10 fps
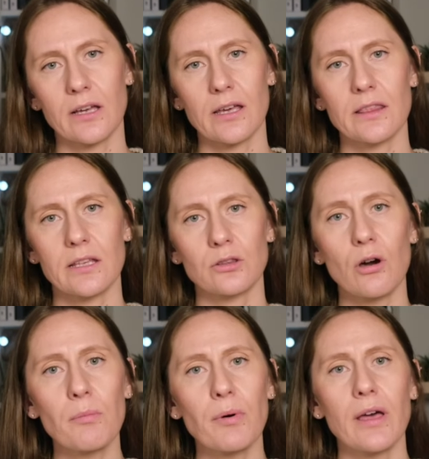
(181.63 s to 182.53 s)
in the
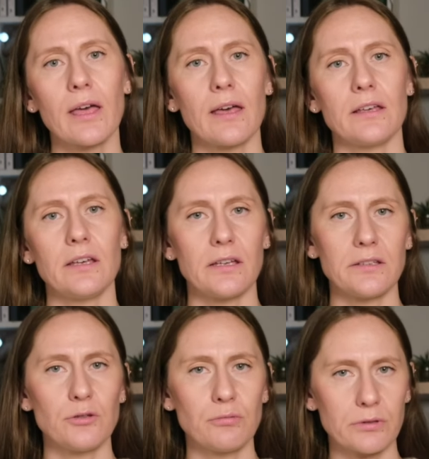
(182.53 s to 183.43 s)
top,
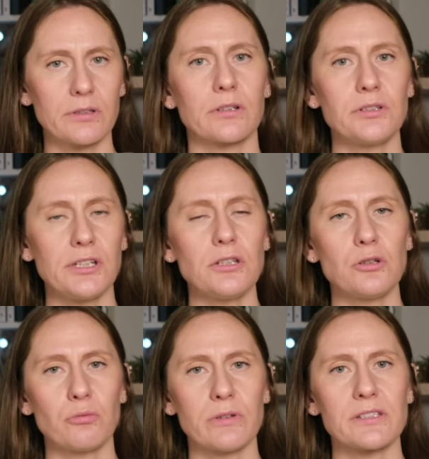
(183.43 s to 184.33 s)
you would
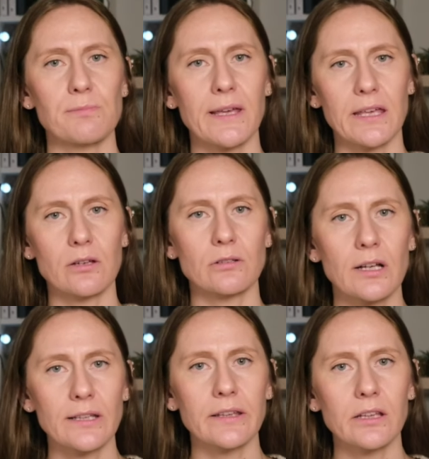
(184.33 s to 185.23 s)
continue with making
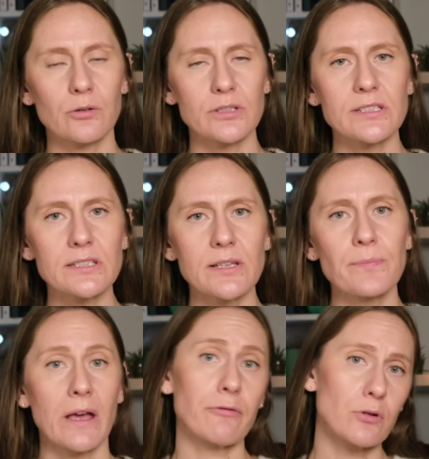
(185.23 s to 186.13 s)
raglan increases.
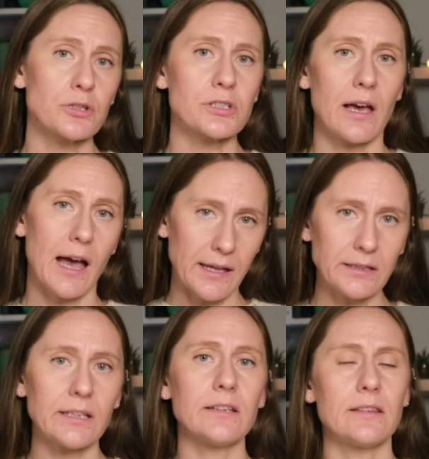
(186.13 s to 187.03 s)
Of course, I
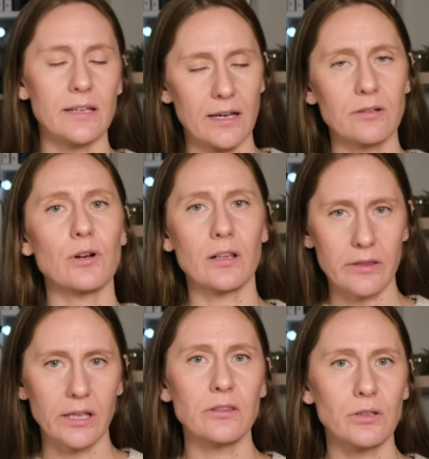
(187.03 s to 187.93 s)
did the
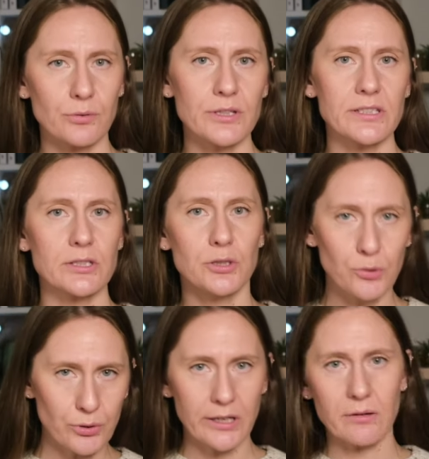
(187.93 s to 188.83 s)
raglan increases
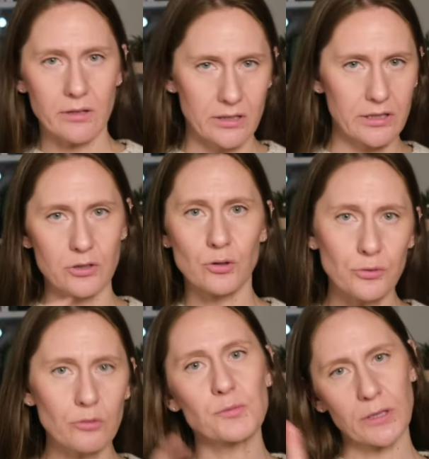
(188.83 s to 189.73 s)
during the
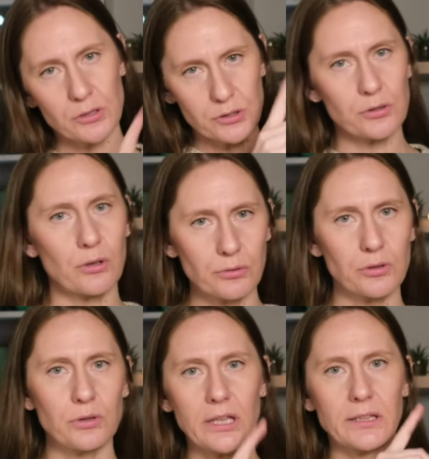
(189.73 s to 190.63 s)
short rows because you know
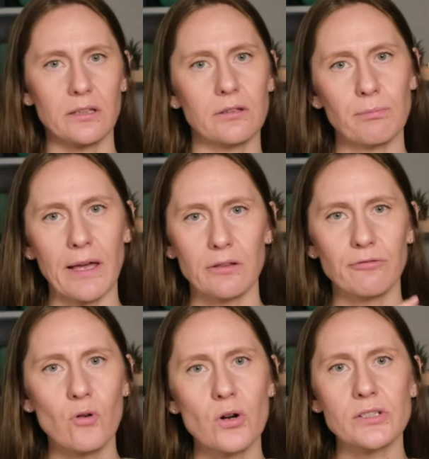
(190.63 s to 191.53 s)
you knit it back and
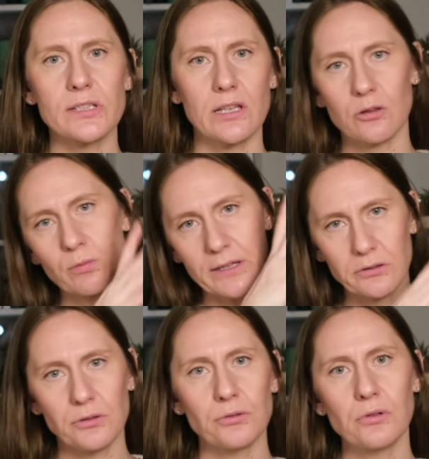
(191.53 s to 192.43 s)
forth, and
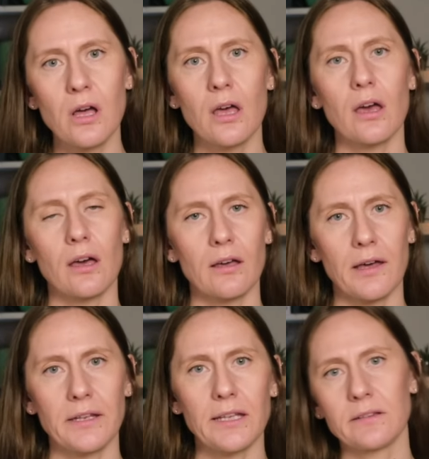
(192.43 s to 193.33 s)
when you
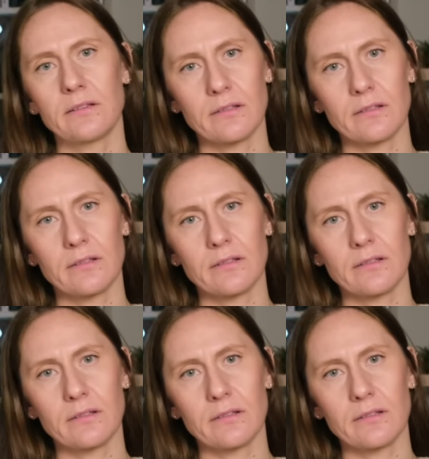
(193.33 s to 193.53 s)
knit